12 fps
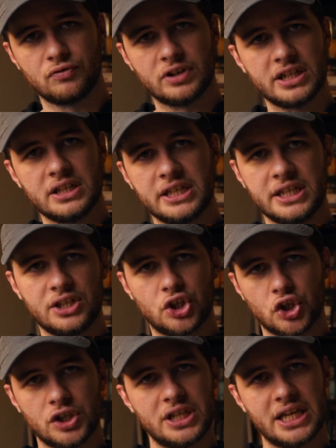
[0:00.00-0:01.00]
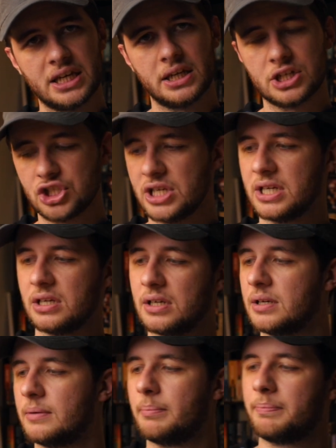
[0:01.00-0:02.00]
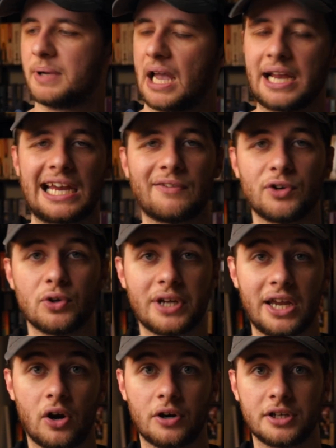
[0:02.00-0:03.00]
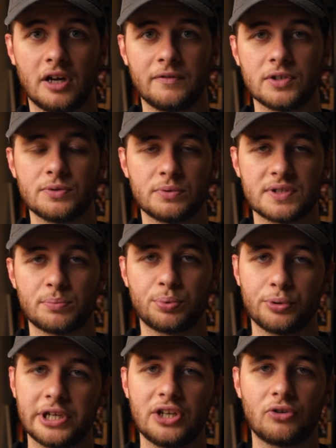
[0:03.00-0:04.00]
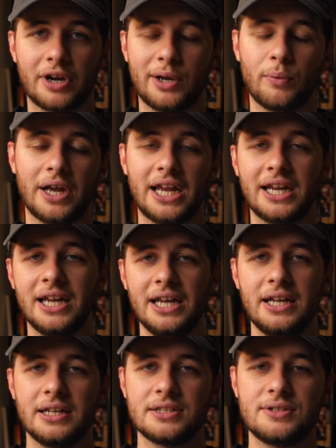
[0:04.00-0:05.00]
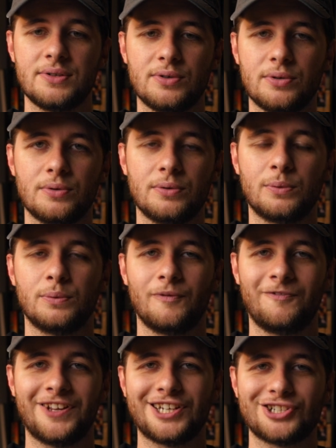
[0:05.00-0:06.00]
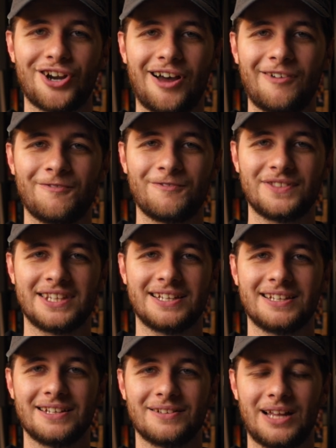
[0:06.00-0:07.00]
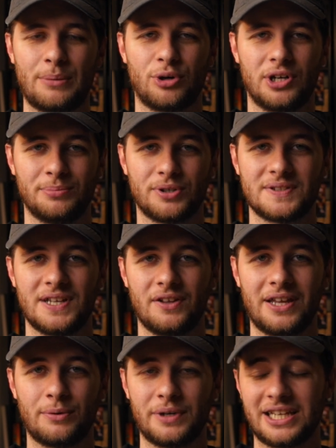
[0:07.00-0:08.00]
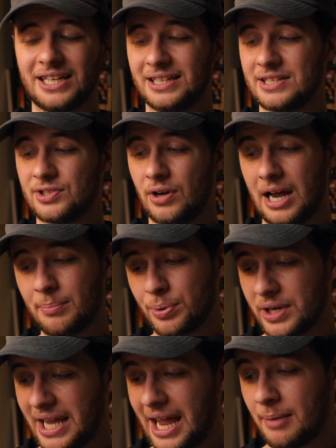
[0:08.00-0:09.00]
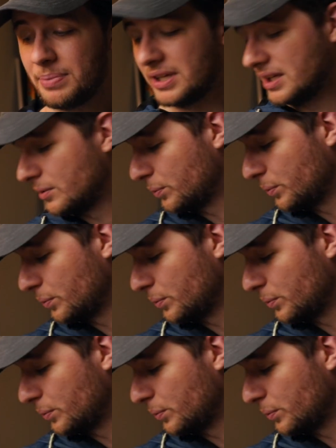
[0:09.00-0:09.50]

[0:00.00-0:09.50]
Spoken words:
really good condition Guy Gavriel Kay hardcovers was a pretty great way to finish off the library book sale that weekend. And so I'm pretty happy